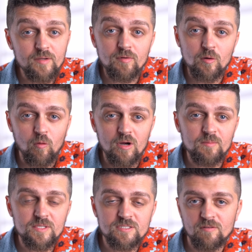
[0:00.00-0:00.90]

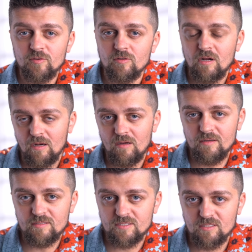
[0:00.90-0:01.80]
requirements of your
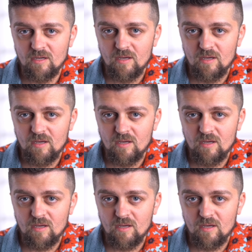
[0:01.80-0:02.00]
clients,